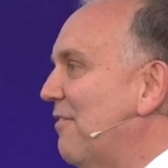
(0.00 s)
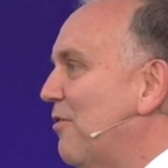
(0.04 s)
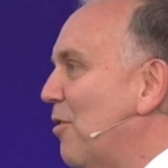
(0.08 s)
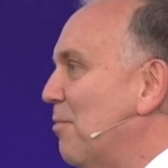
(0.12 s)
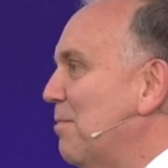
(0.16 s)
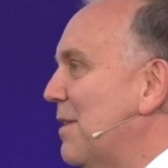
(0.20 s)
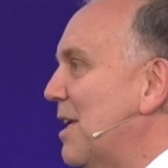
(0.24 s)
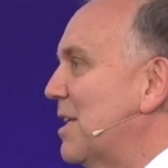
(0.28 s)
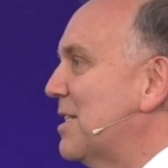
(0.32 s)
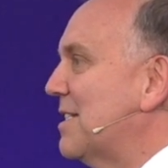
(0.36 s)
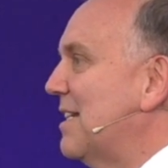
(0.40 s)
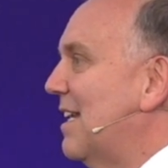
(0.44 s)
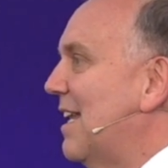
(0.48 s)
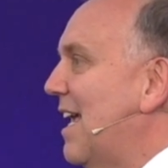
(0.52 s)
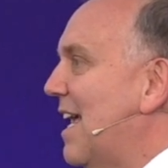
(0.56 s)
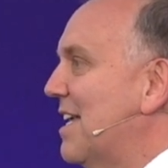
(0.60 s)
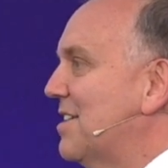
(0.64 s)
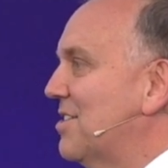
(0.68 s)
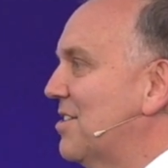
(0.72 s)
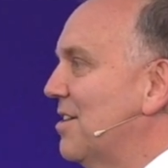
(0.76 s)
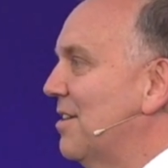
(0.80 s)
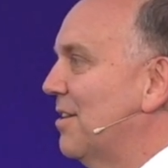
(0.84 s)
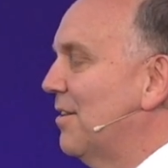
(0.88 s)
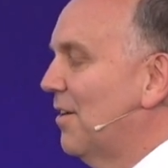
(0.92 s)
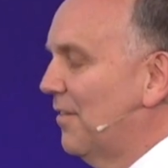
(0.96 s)
from this
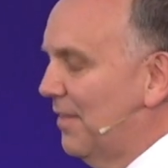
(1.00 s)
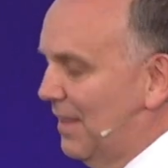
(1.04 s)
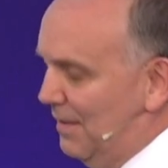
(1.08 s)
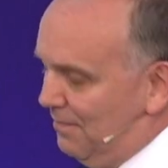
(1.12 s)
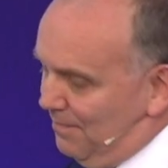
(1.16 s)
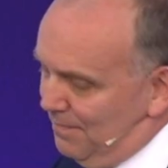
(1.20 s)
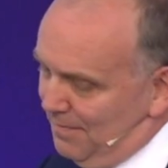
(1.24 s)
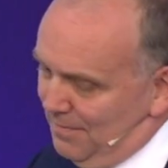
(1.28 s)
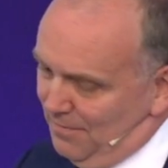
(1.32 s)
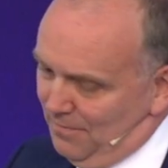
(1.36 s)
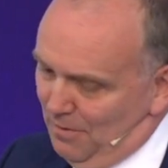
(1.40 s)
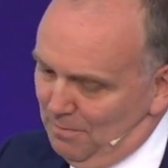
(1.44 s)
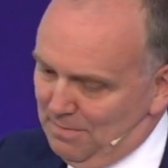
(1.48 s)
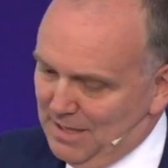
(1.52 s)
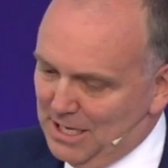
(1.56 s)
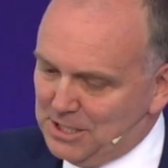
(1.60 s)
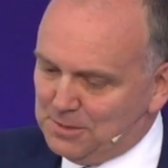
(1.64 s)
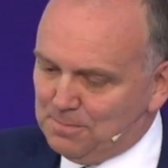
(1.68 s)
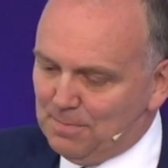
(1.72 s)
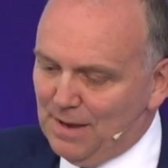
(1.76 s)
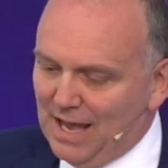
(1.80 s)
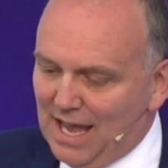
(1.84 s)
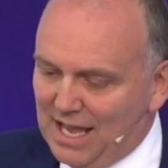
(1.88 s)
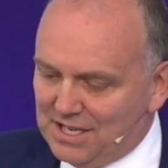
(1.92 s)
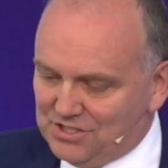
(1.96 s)
lesson, from this
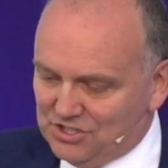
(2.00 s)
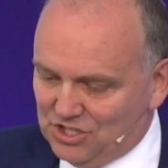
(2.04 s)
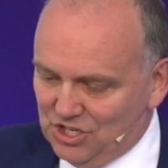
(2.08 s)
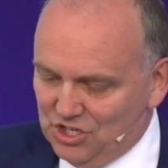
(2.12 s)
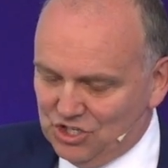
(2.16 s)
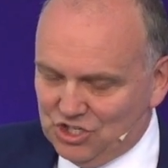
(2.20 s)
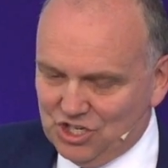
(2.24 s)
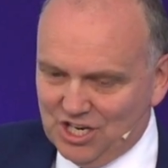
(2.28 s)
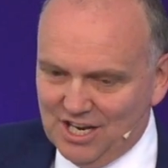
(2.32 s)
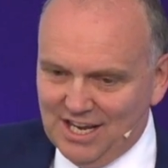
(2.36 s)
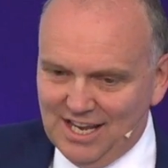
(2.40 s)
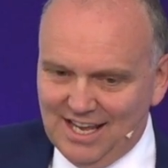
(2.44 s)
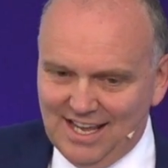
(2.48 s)
passage,